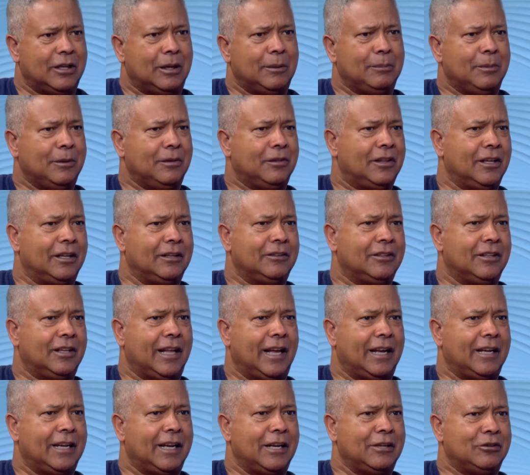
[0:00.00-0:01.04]
up and things of
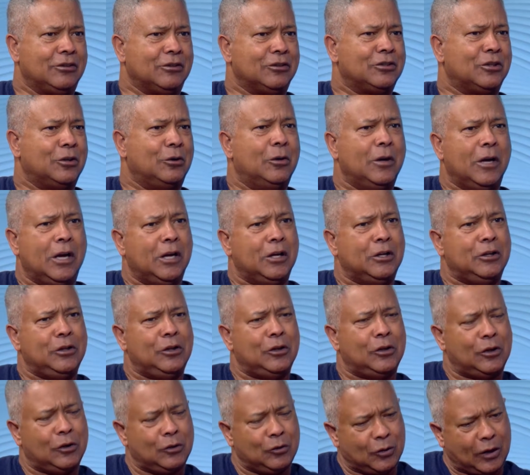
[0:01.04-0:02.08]
that nature. So
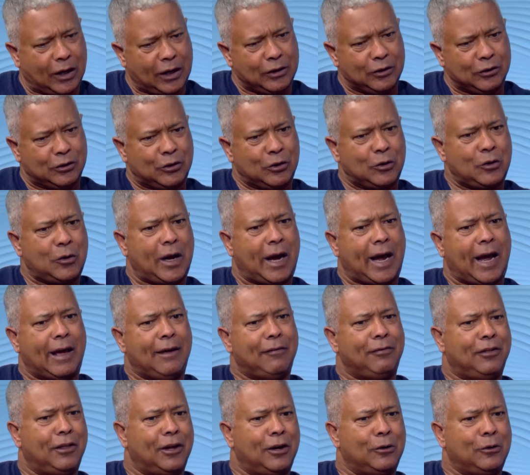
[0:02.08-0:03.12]
you do
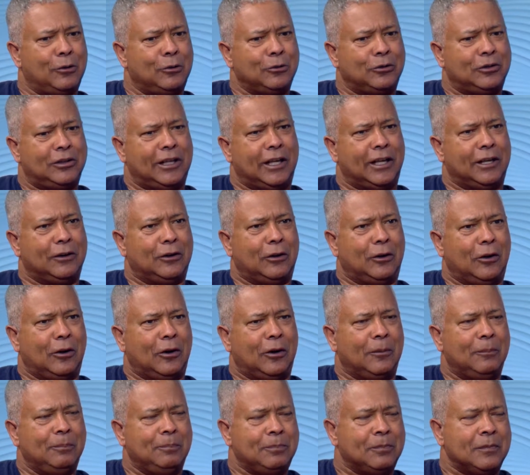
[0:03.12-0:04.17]
have those that
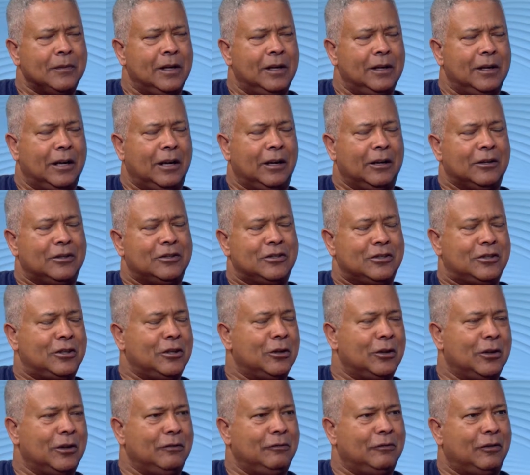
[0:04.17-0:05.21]
are
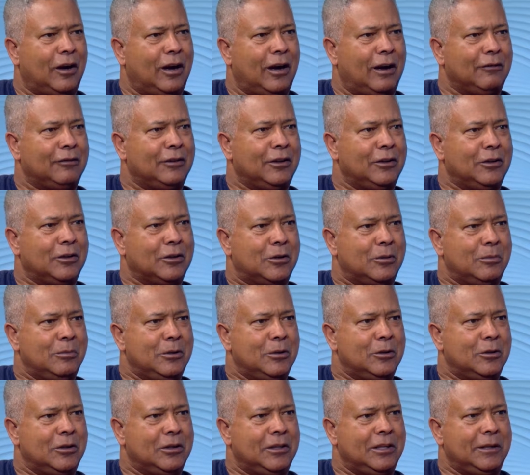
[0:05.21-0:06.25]
still involved in the
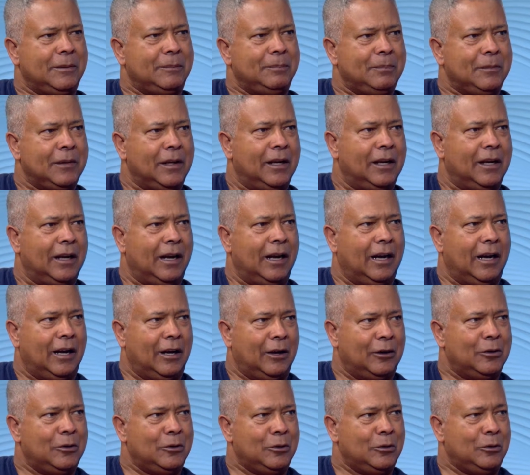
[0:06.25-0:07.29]
community
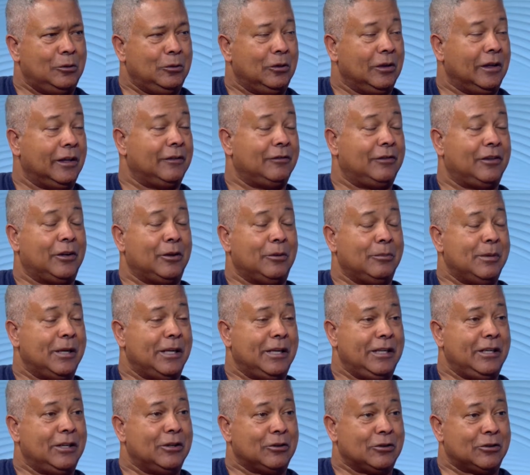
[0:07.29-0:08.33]
who lived there
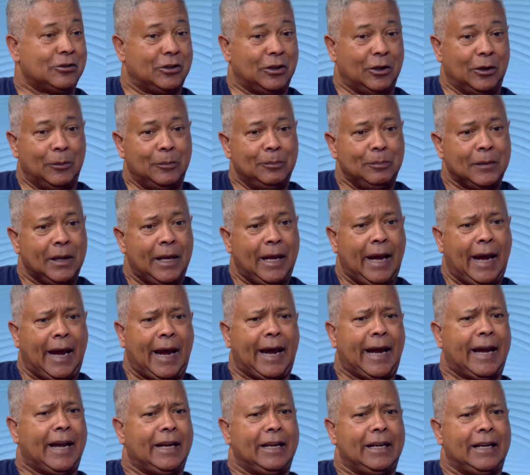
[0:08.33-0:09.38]
many years ago.
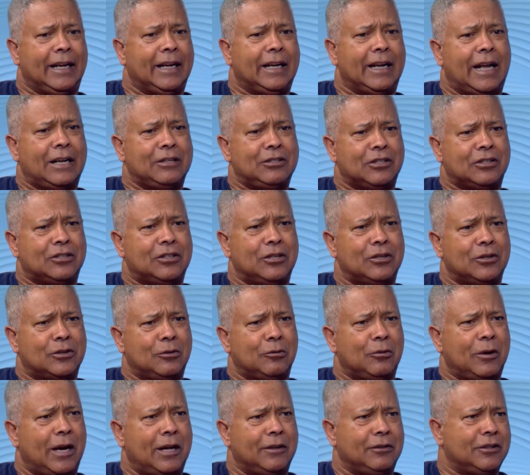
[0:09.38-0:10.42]
And I just look
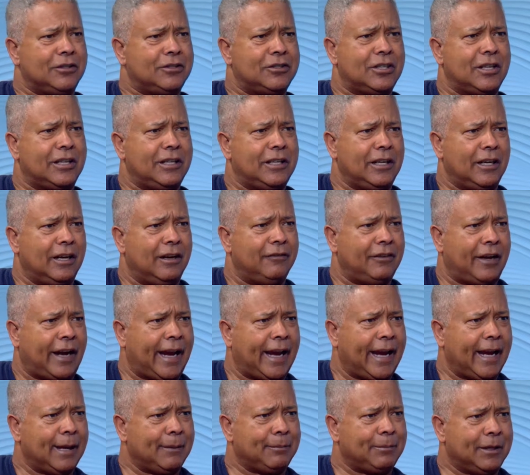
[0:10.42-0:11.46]
around the city of
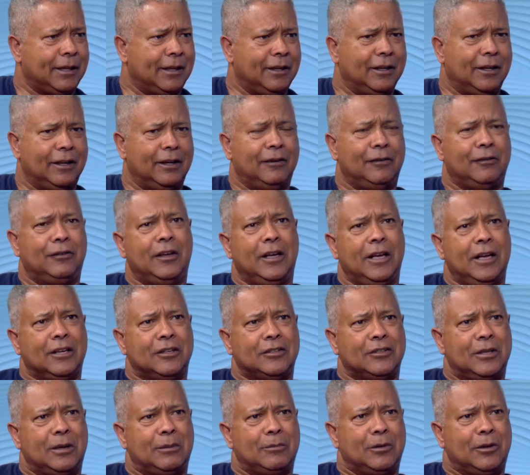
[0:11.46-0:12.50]
Hampton, of
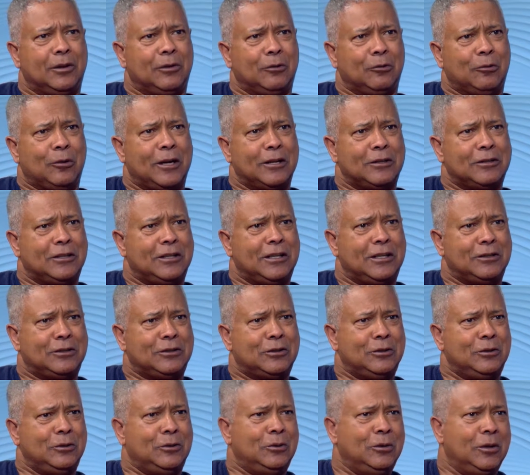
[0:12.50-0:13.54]
some of the residents
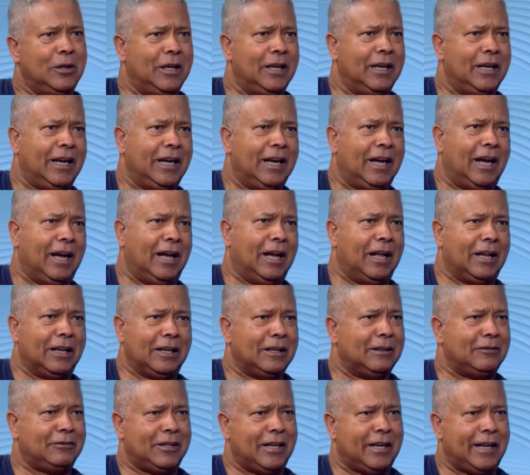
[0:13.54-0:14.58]
who
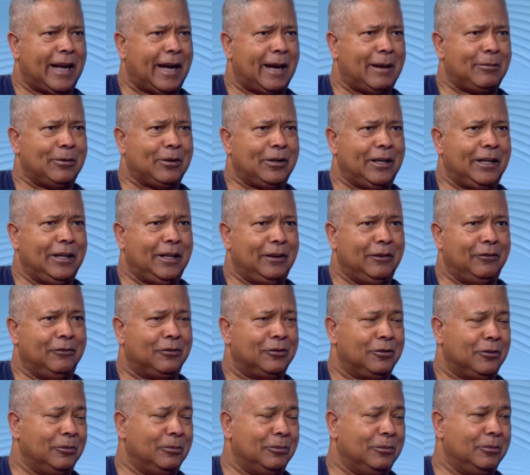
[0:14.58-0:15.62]
lived in Aberdeen,
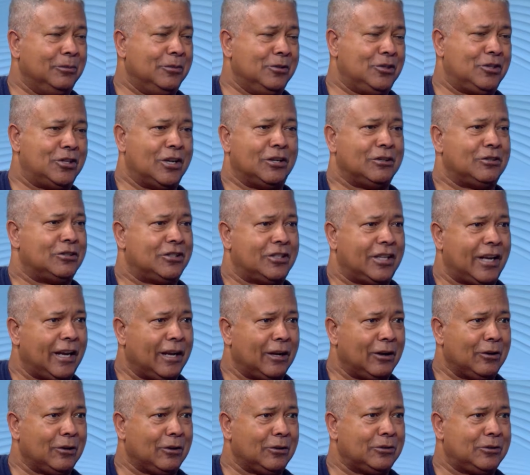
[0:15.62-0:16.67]
from Judge
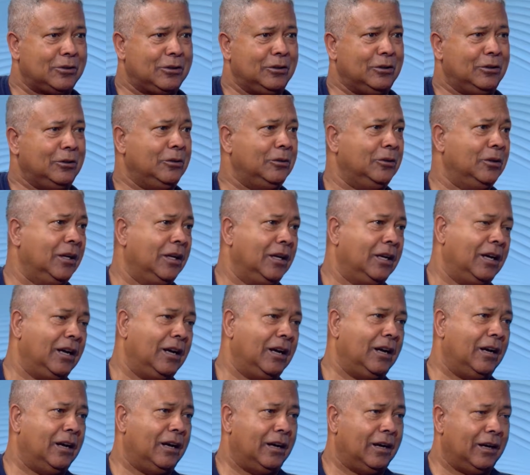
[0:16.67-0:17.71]
Taylor to
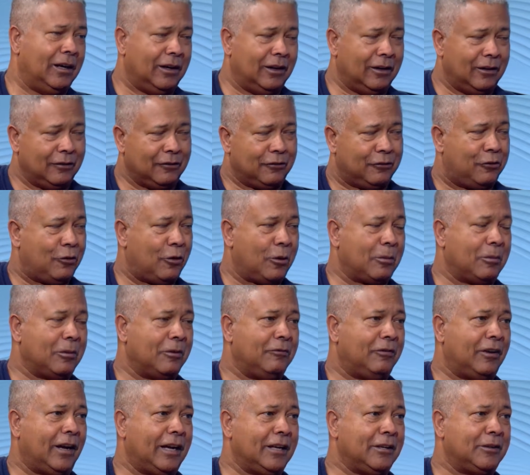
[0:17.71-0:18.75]
former
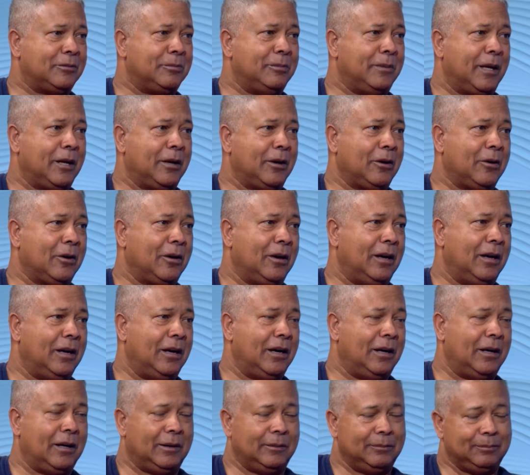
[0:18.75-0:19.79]
Vice
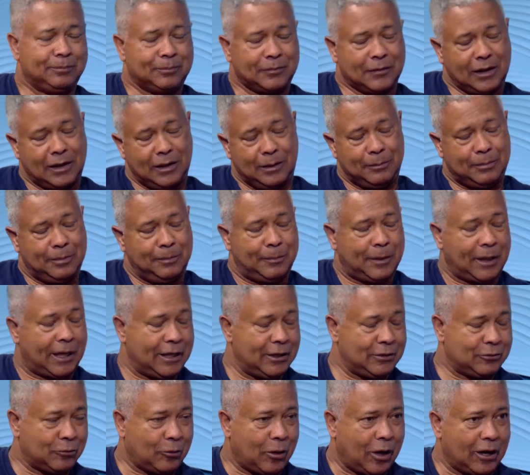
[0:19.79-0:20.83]
Mayor
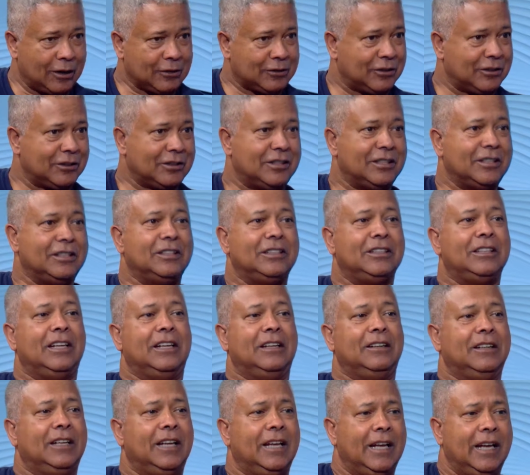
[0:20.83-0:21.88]
Paige
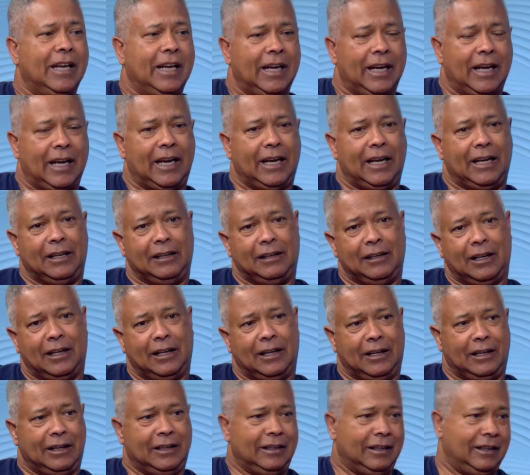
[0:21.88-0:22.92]
Washington, and
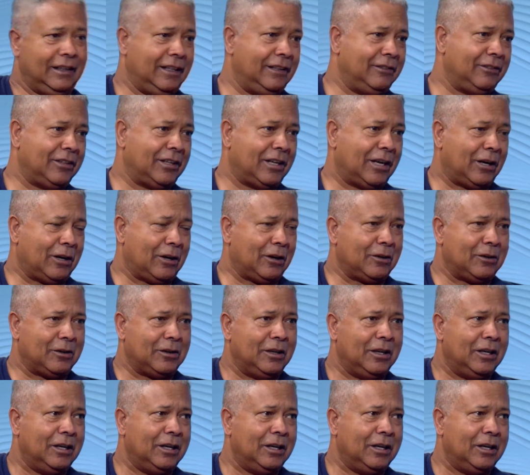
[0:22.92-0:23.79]
even our